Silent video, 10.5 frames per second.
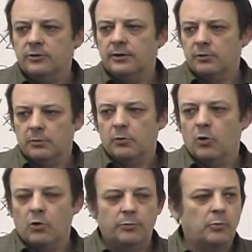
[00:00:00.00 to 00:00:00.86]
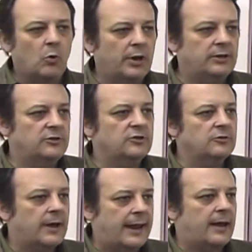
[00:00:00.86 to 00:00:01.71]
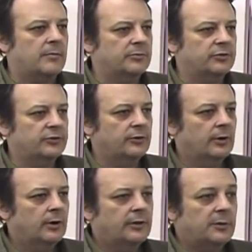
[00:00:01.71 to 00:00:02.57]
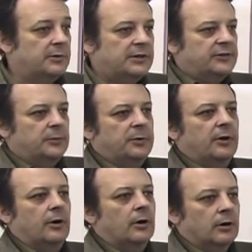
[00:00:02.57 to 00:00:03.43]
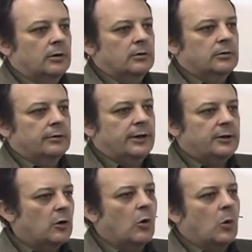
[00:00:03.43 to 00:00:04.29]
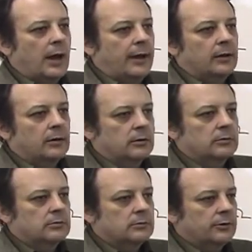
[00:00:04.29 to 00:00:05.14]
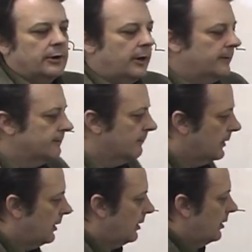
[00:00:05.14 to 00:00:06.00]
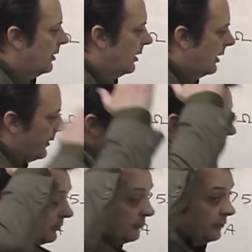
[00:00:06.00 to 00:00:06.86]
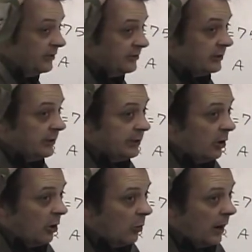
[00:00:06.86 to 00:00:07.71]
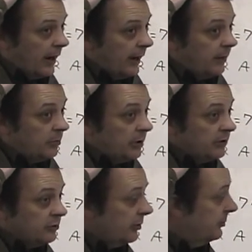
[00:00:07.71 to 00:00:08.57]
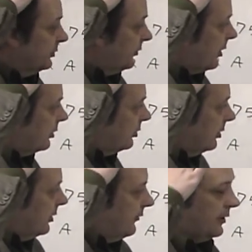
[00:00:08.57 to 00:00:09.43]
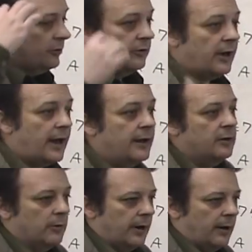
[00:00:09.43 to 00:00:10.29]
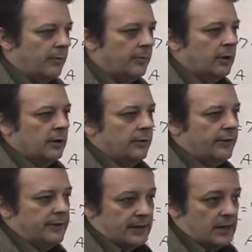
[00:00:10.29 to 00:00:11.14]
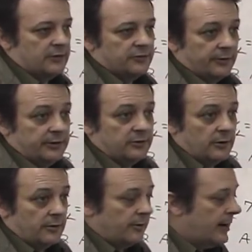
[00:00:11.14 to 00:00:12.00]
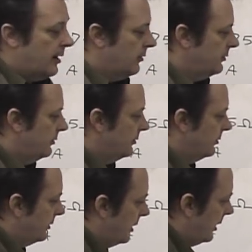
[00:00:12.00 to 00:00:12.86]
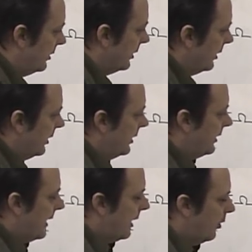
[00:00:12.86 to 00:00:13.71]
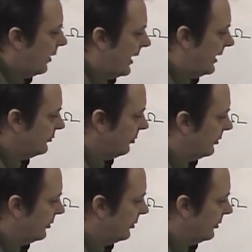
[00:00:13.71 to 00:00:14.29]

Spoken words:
they were both 0.2 amps, they would disappear. They'd go away, okay? They wouldn't physically go away, but in terms of our current vector diagram, they'd cancel each other out, okay? Now, as we're